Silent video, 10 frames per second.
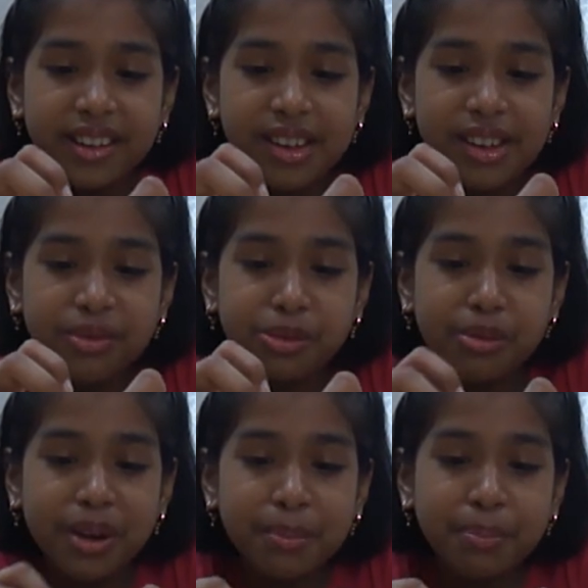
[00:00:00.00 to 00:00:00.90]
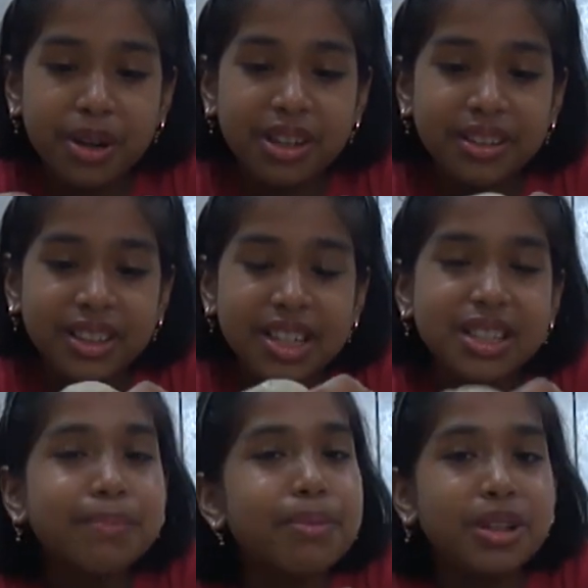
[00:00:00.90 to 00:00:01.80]
if you will put
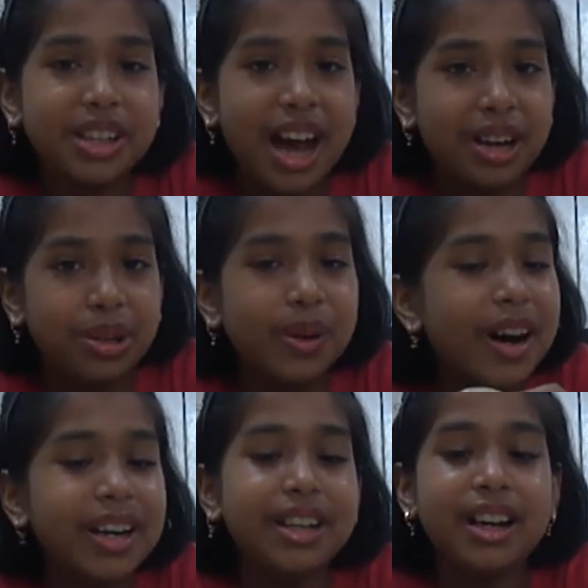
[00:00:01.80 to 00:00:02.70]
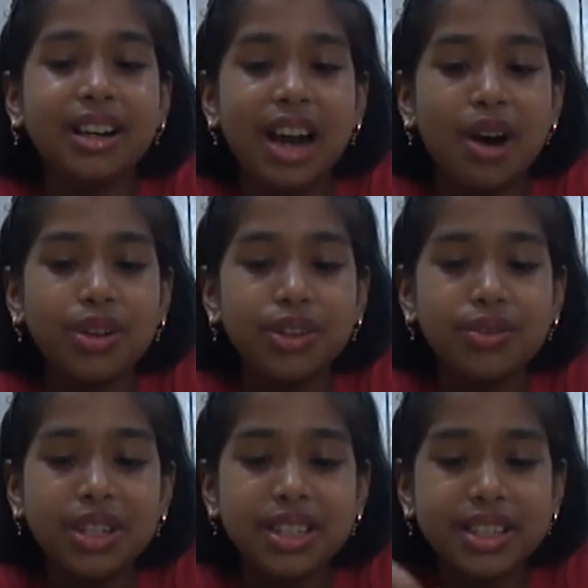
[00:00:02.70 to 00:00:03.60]
this potato underground, you
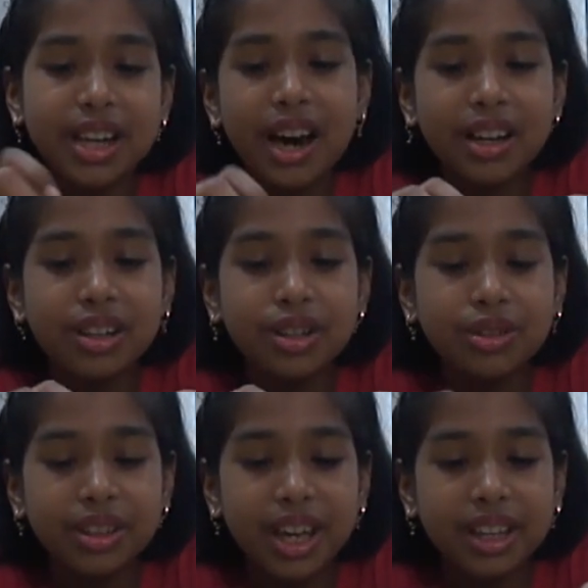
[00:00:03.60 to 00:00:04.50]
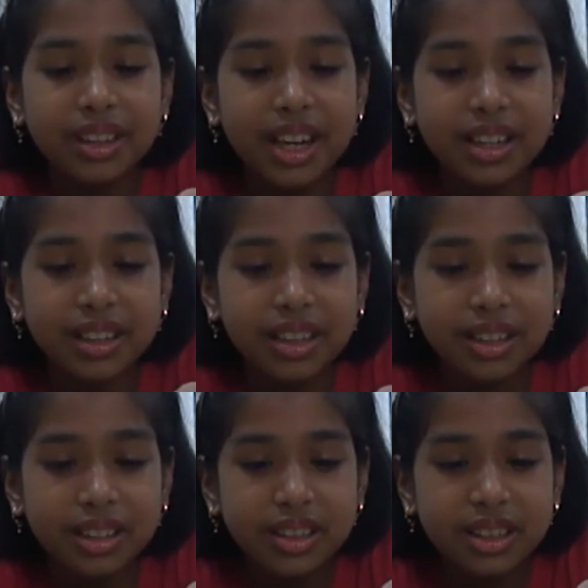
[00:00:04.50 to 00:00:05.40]
will start looking that
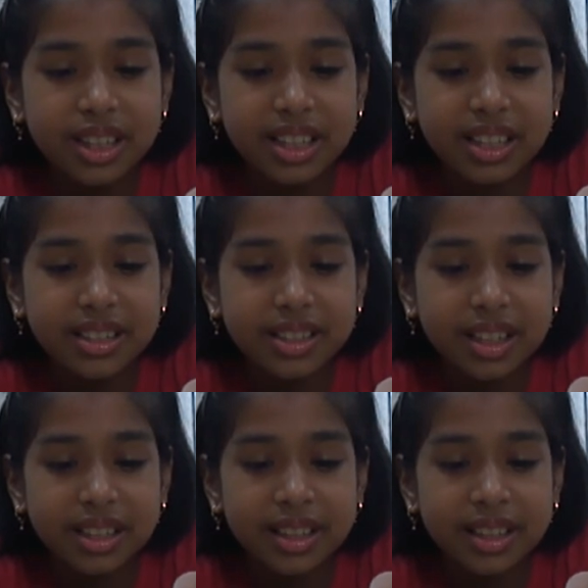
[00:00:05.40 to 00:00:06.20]
these